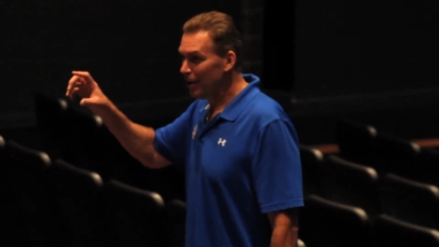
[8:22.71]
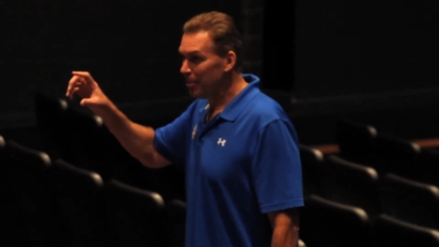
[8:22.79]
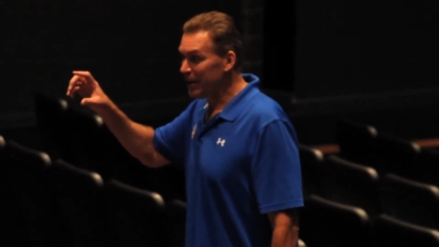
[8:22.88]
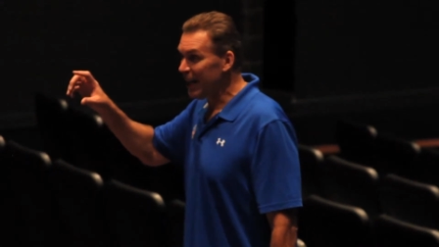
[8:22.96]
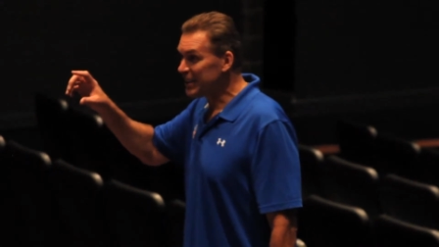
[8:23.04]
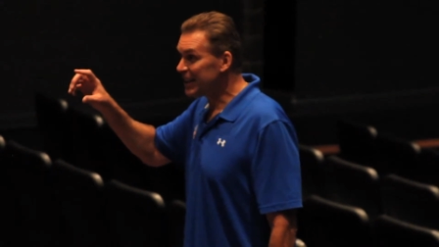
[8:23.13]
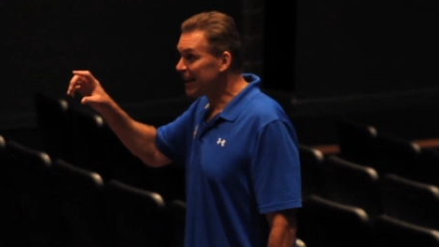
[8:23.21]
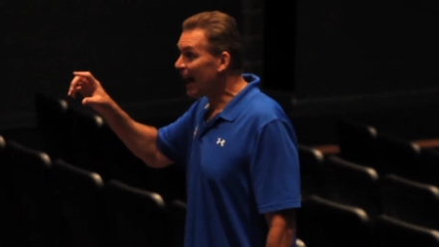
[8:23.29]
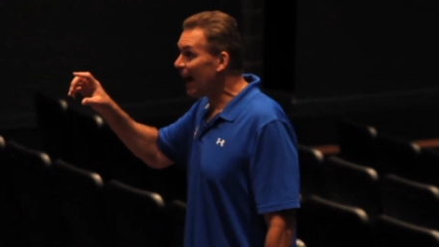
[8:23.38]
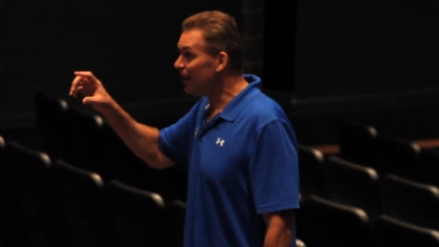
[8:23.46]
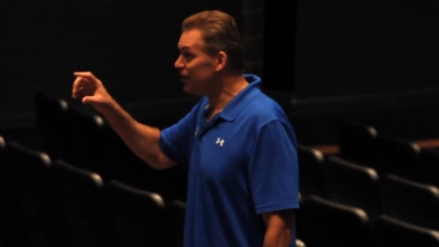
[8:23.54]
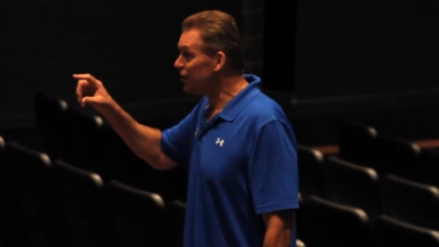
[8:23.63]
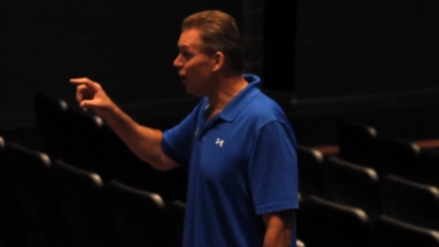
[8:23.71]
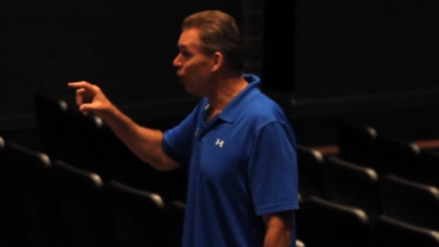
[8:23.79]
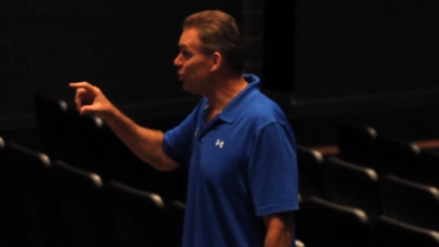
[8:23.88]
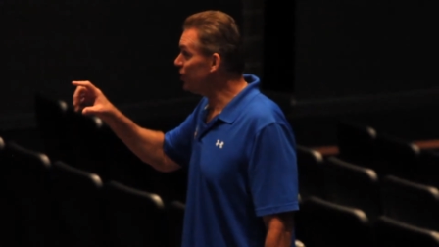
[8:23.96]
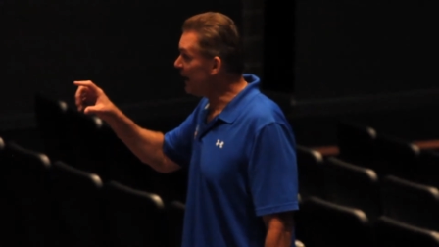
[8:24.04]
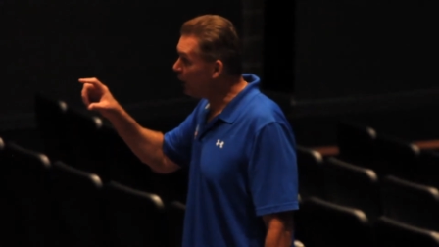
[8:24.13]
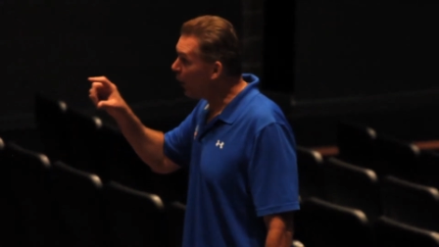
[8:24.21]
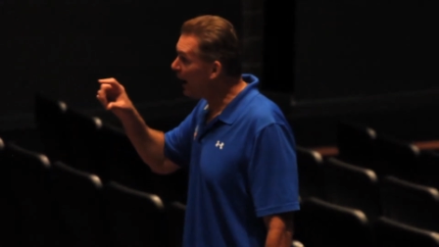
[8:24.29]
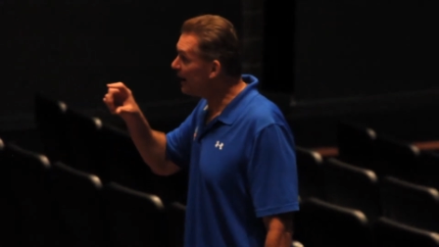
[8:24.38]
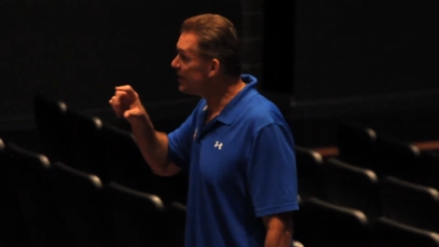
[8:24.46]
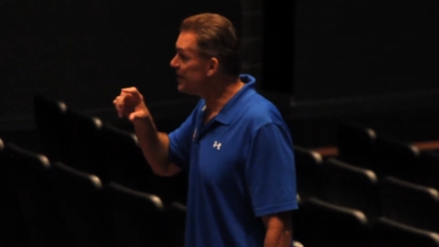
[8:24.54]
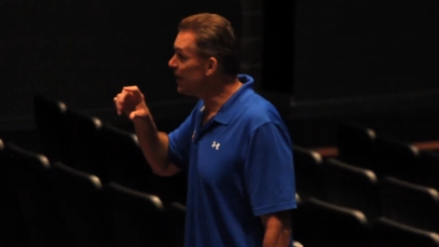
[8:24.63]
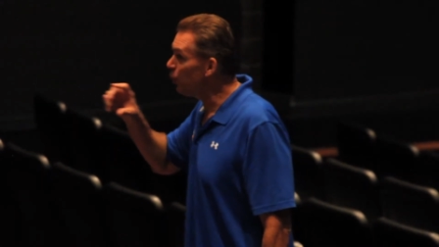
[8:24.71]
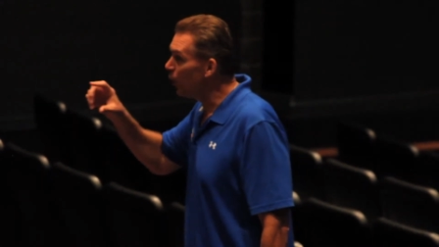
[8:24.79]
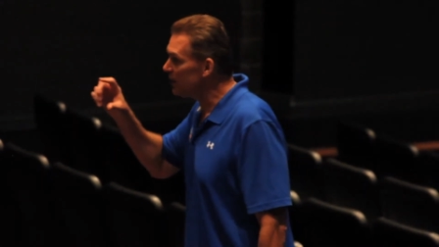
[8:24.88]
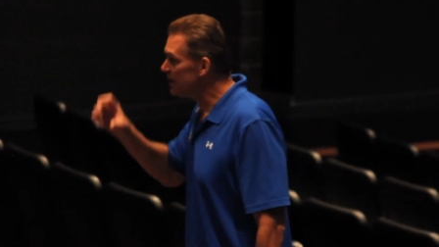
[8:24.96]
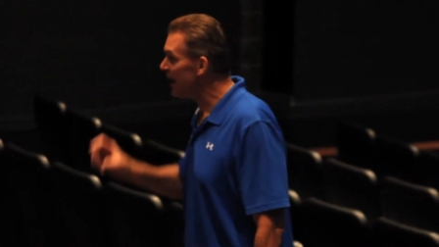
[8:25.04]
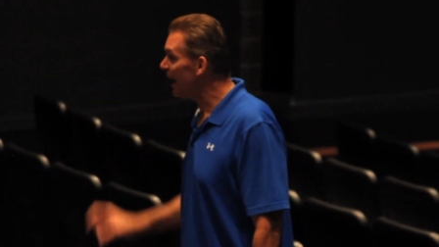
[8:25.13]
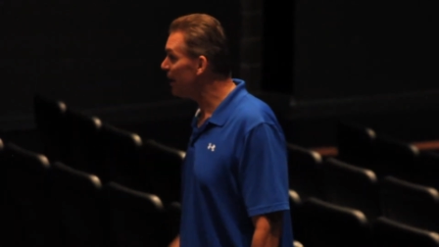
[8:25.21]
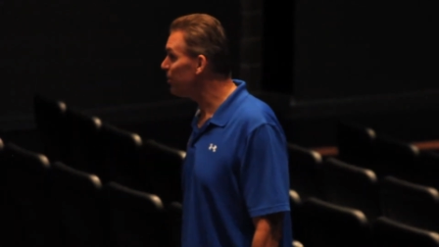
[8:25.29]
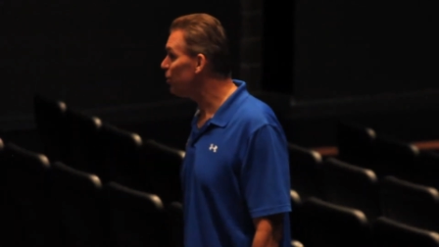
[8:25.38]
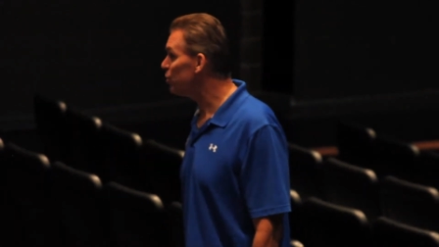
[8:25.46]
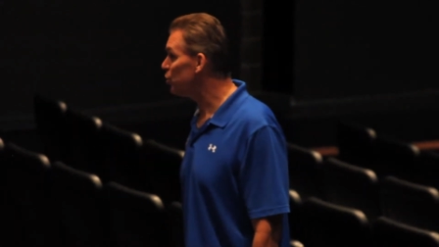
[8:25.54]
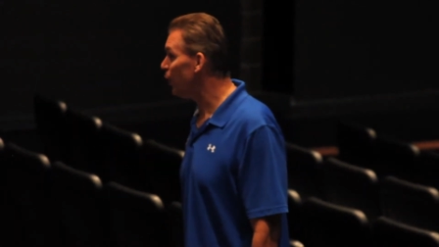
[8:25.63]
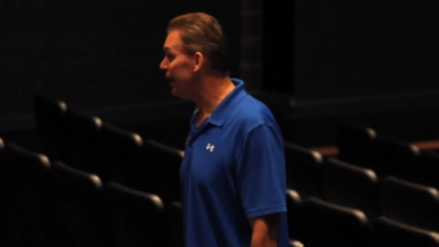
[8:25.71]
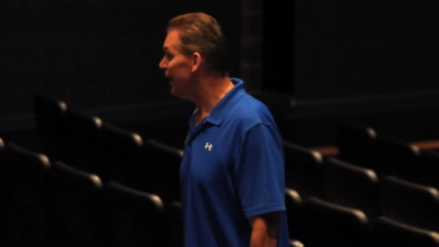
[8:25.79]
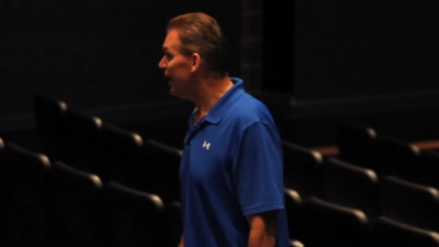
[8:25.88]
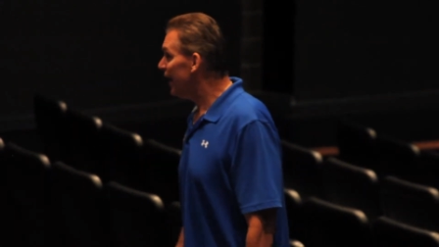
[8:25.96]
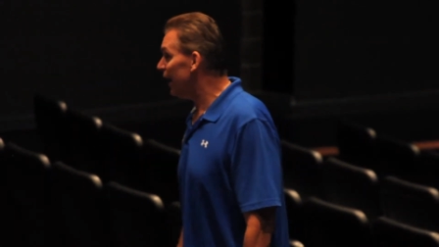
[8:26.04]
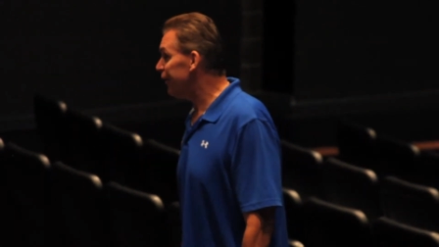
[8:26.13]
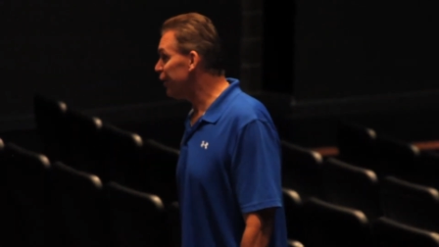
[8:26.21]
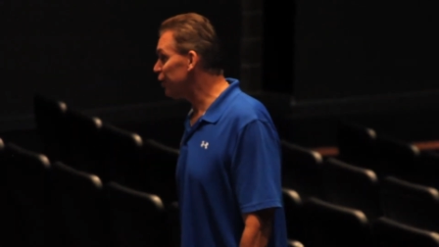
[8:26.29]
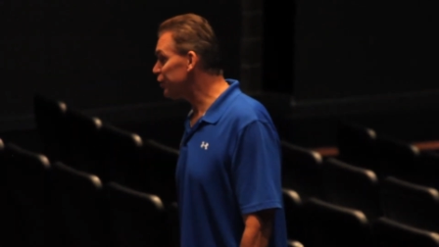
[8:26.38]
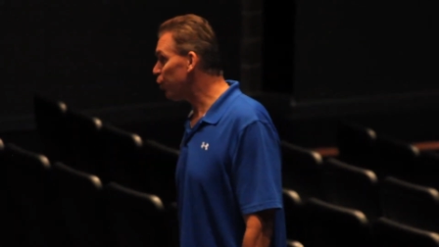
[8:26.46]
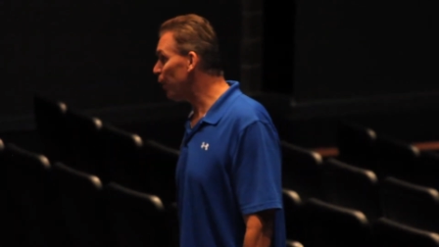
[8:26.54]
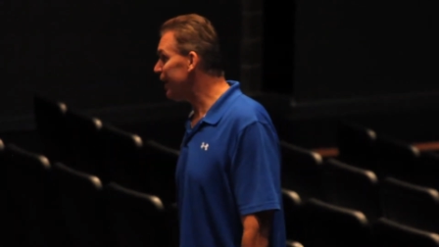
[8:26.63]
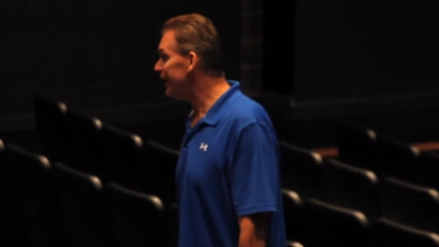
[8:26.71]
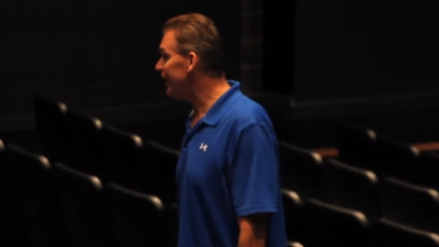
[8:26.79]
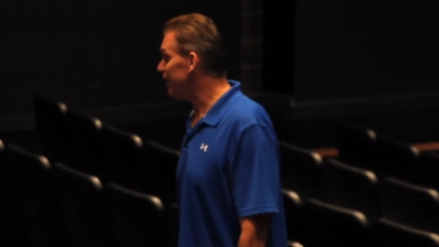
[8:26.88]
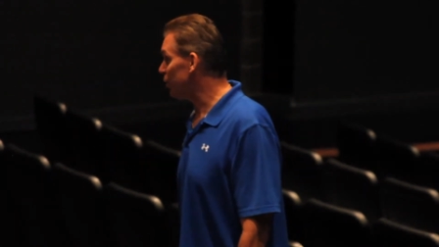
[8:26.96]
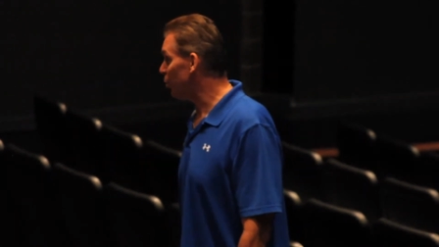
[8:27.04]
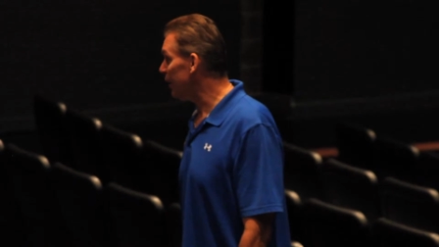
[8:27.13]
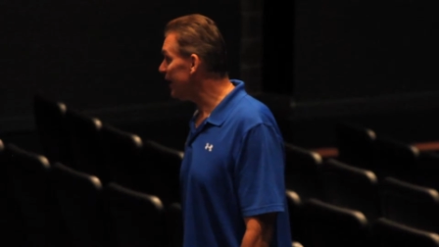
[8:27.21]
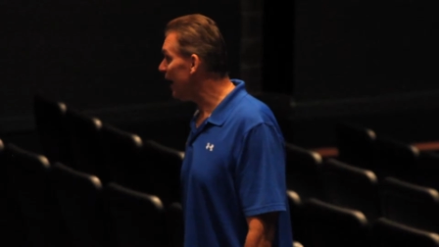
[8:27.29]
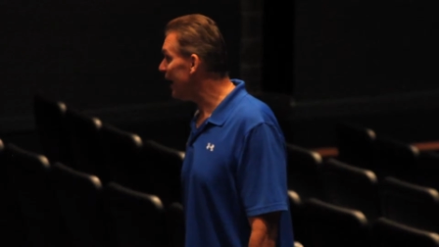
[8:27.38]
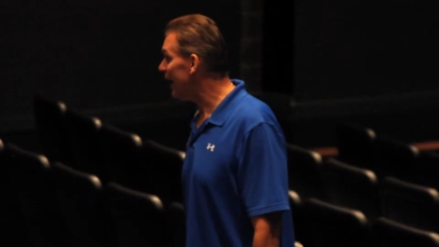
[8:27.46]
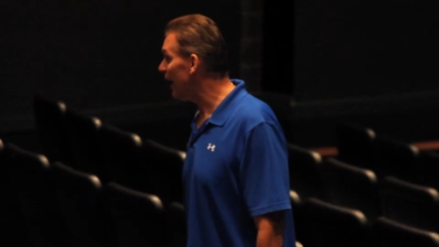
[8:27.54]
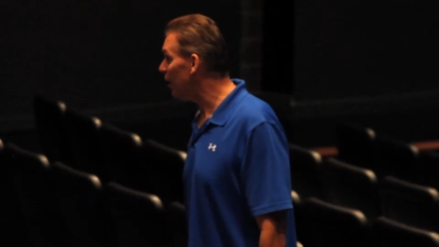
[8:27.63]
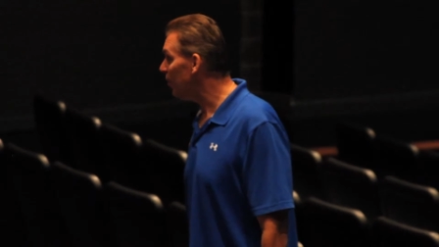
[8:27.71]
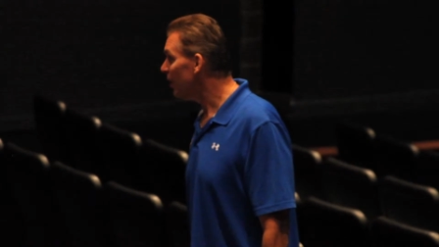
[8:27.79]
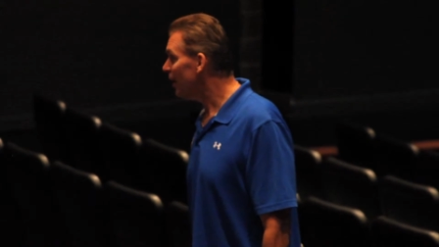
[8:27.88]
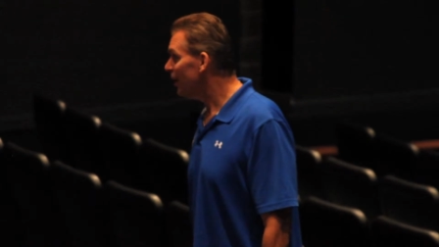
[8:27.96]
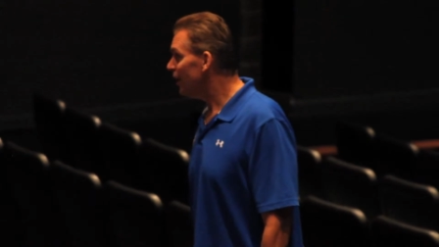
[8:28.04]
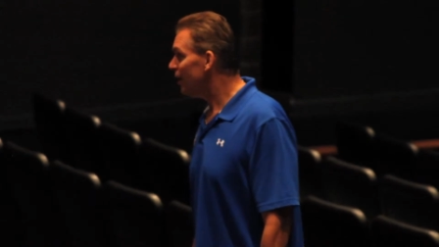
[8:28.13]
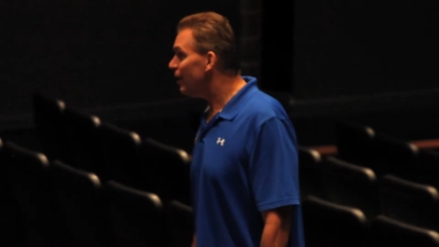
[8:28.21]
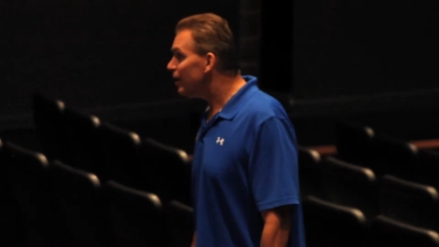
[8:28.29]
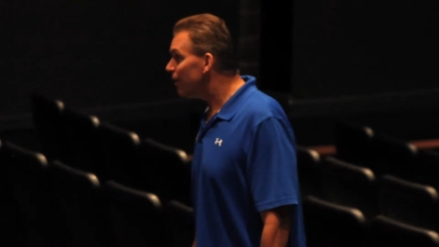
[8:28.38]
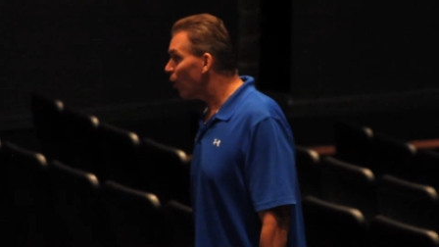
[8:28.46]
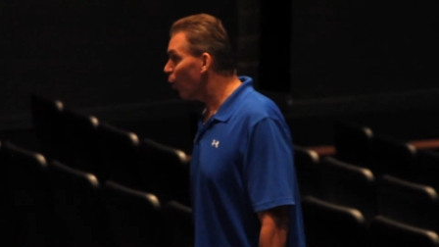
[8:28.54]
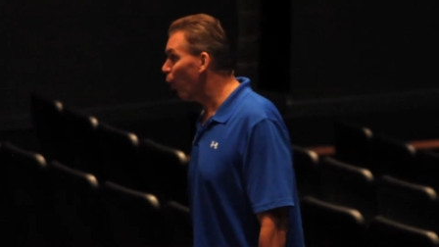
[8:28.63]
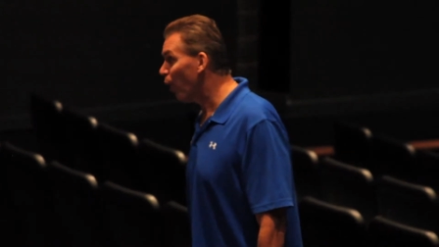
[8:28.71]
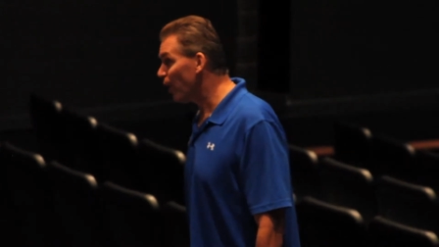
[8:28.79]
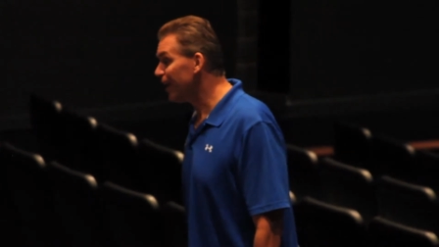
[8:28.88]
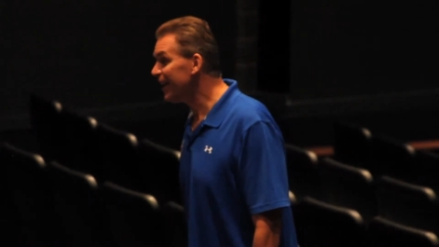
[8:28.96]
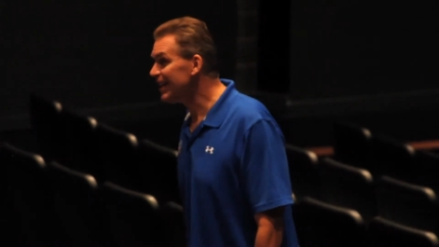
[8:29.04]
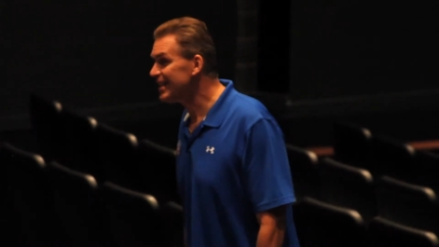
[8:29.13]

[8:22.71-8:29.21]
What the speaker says: but that's a college coach and they want to see what time you tweet. If you're tweeting at 3 a.m., warning